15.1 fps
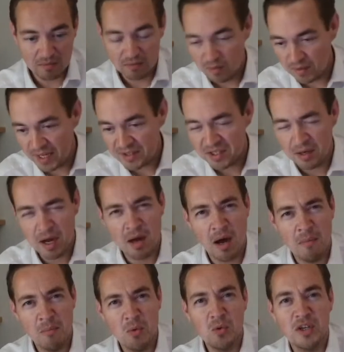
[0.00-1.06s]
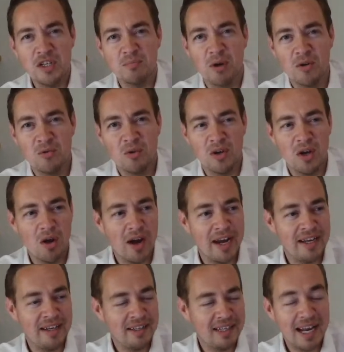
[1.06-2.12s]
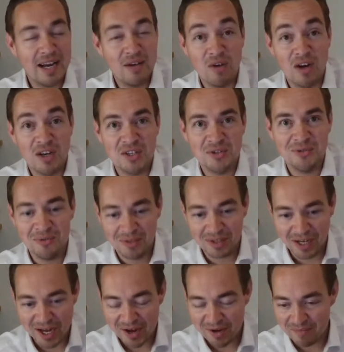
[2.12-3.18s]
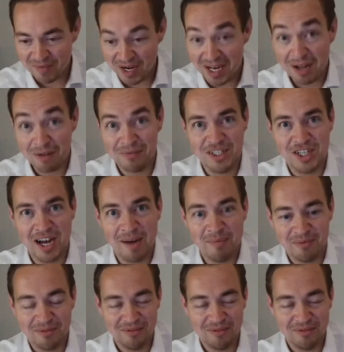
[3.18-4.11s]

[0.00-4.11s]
there's a mortgage broker online, Glenn Russell, lovely chap.